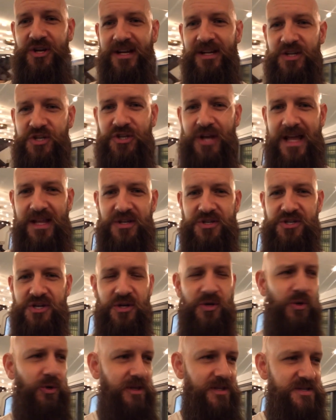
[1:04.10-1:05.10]
challenging
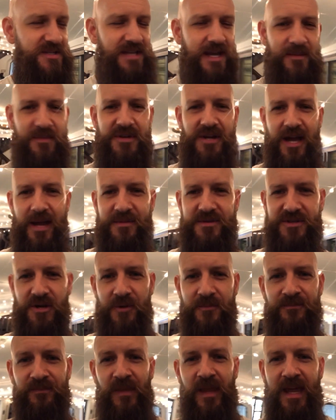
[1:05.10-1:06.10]
all at the same time. So
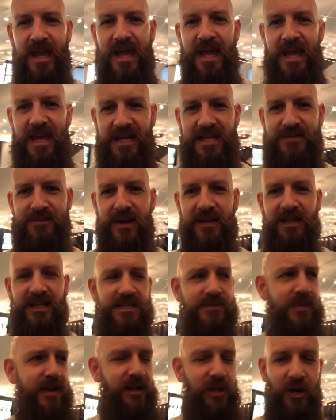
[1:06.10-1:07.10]
expect there to
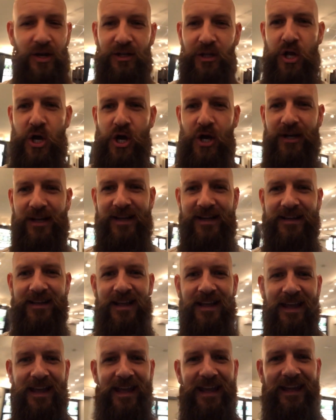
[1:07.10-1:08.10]
be a lot of learning
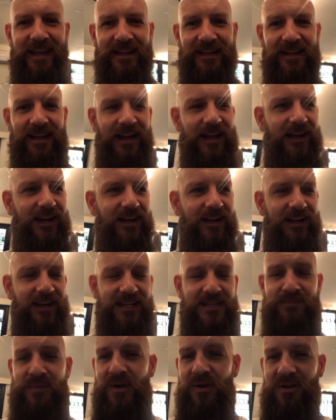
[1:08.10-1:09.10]
and
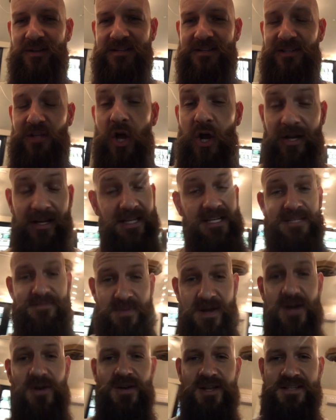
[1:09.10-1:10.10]
learning
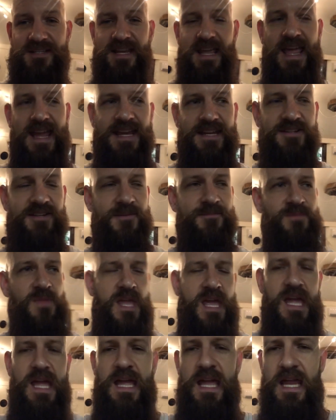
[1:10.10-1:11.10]
experience gained
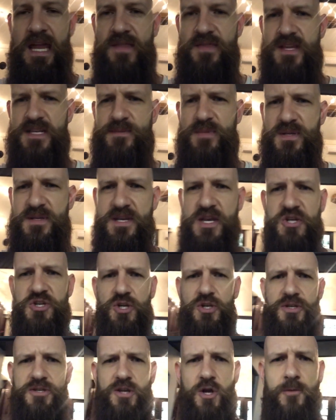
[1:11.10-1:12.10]
in this position.
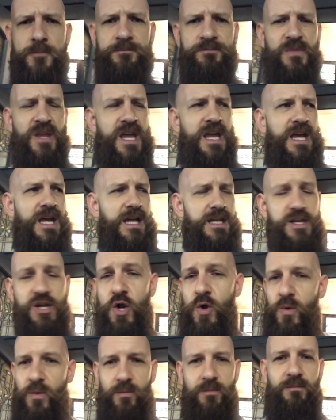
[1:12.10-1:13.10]
So,
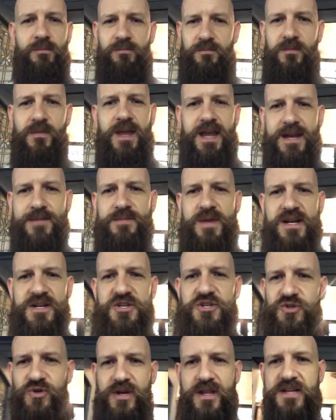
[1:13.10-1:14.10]
in
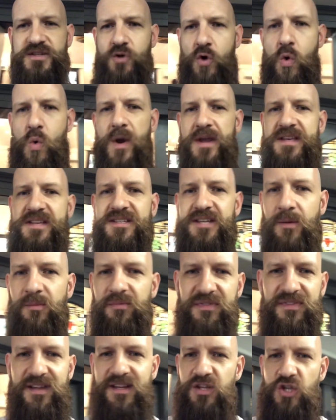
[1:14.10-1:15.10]
ministry, there's always
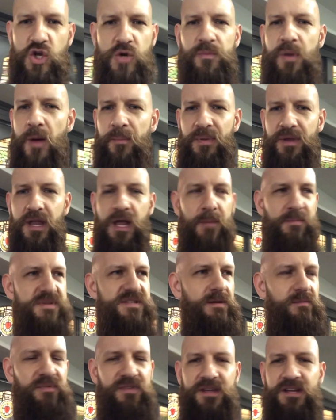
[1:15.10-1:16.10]
something new popping up,
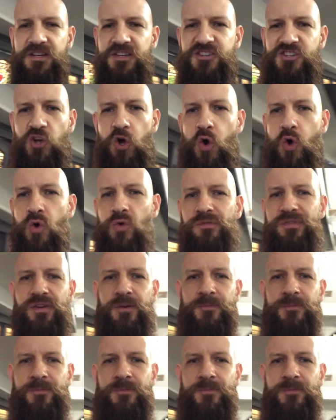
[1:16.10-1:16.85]
something to solve,